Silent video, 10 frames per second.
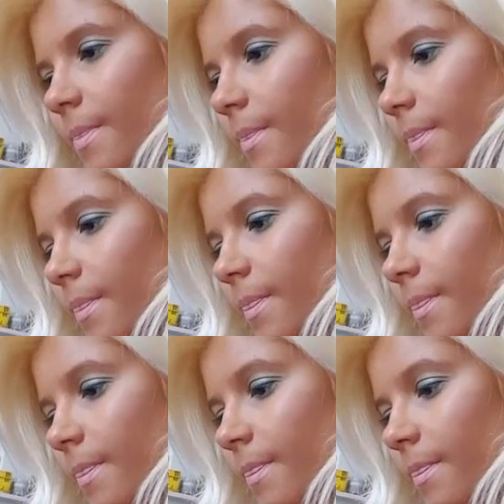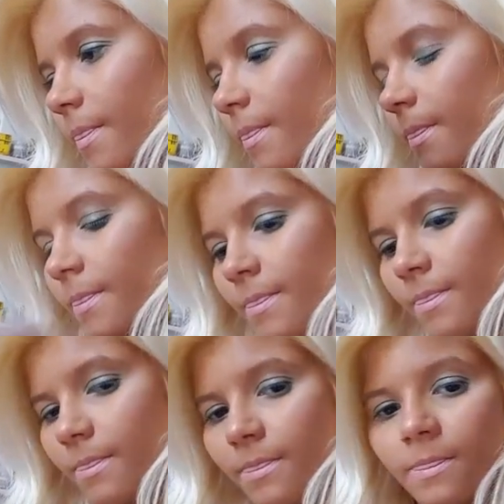
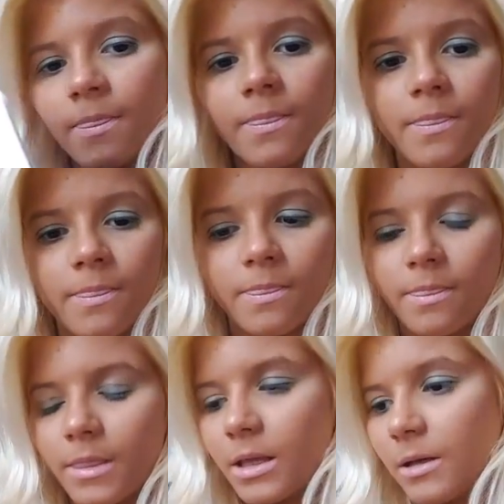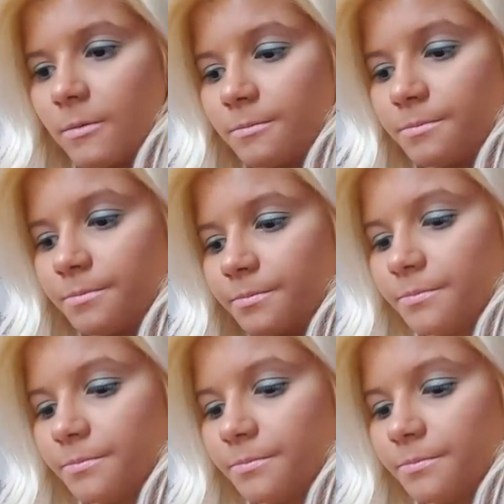Nothing is said.